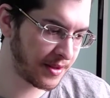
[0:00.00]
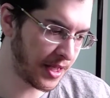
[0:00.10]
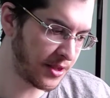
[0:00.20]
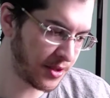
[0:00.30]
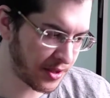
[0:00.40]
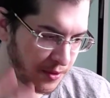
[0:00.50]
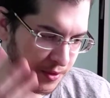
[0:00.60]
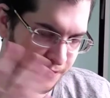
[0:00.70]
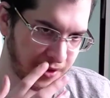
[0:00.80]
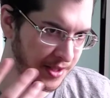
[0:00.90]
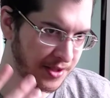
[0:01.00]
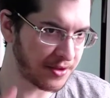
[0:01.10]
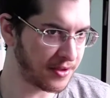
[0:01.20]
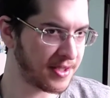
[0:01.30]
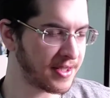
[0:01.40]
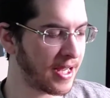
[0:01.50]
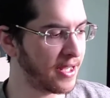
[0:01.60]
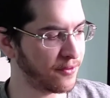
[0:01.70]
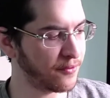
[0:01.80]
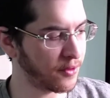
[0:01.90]
I tried going for, like, a certain
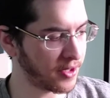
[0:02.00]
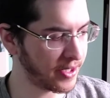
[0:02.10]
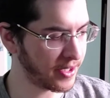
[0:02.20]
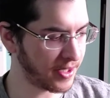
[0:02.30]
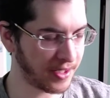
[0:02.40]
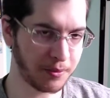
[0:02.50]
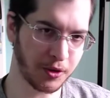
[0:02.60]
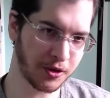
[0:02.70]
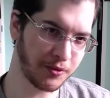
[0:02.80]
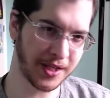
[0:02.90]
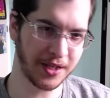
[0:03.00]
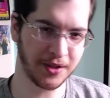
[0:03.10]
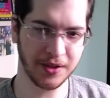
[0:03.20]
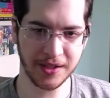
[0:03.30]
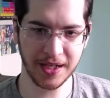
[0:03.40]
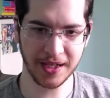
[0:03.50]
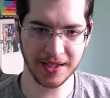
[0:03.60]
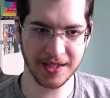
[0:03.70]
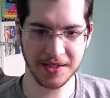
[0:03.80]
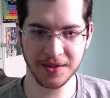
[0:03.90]
style for it, more grittier looking.
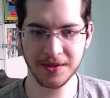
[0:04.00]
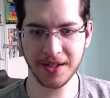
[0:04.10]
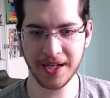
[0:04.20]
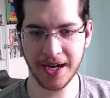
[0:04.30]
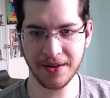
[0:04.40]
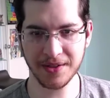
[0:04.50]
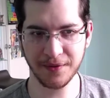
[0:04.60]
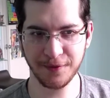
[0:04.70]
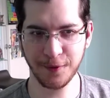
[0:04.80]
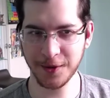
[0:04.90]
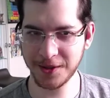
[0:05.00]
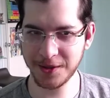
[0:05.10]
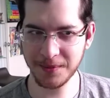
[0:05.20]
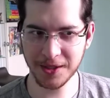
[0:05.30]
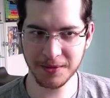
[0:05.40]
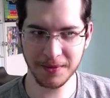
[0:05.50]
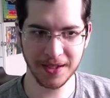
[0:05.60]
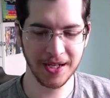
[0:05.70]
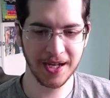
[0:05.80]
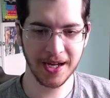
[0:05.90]
It doesn't look like Harrison Ford too much, but
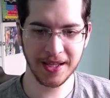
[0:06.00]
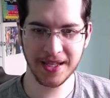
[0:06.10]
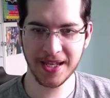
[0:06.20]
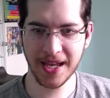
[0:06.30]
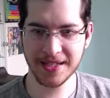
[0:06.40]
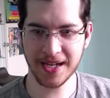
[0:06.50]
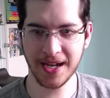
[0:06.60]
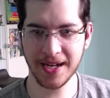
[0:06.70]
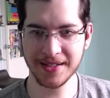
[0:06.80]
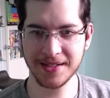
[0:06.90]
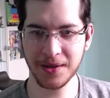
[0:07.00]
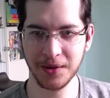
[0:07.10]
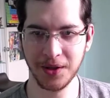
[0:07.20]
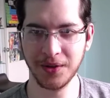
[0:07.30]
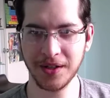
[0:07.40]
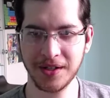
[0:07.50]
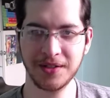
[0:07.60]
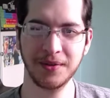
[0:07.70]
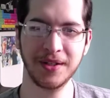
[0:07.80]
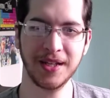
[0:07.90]
I think it has a Han Solo look
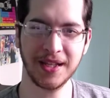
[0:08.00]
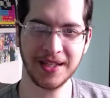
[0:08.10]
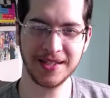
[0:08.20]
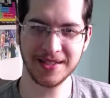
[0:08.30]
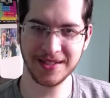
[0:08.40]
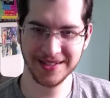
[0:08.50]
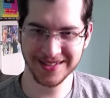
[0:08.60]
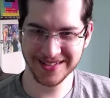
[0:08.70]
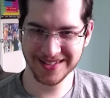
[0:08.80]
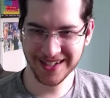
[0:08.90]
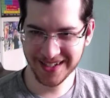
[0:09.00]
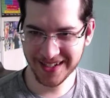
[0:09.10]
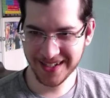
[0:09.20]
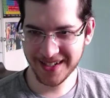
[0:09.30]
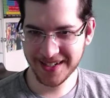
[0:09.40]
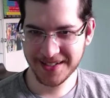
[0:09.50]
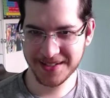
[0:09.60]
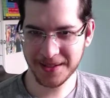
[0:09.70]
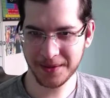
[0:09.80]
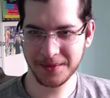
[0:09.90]
to it, at least.
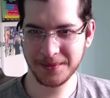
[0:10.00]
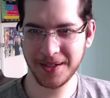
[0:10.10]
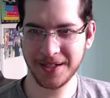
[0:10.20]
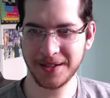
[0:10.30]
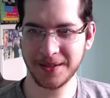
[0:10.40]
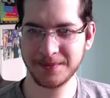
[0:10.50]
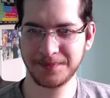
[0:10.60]
So, I don't know.